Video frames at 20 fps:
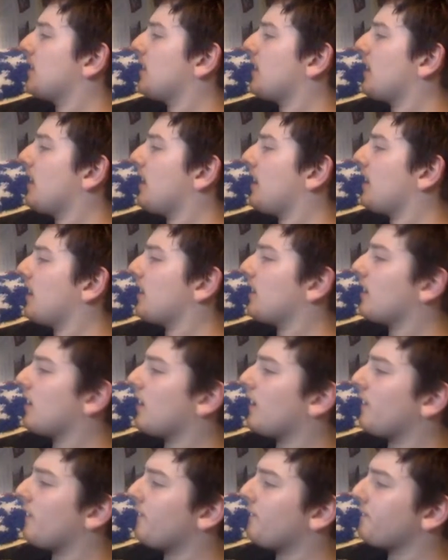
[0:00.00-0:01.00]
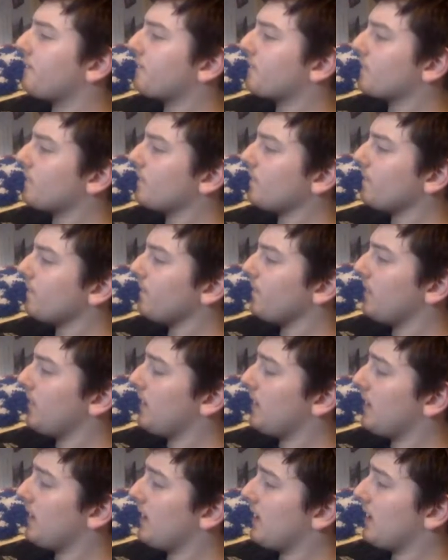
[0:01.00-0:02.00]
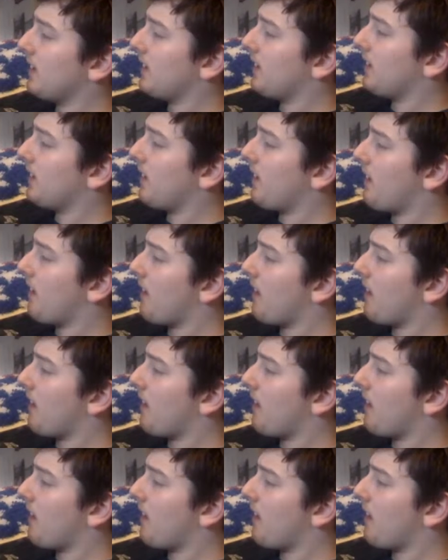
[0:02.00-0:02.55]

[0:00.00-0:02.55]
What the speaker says: at tents.